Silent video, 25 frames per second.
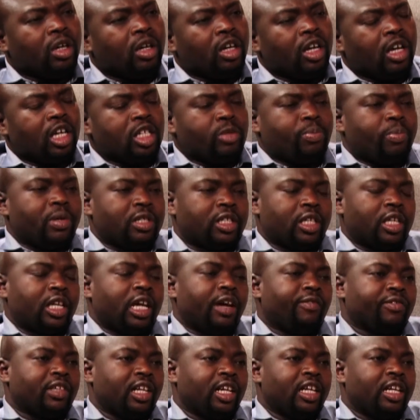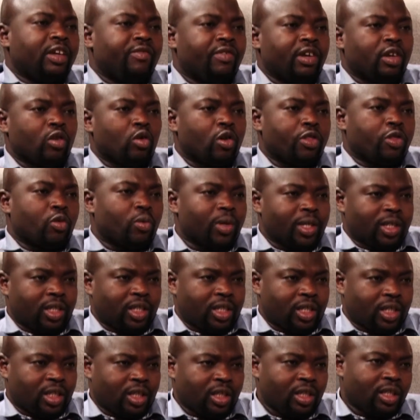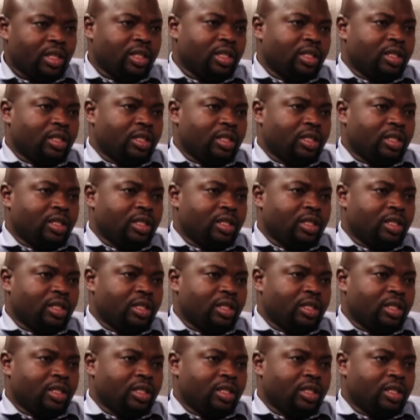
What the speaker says: especially after leaving Northwest,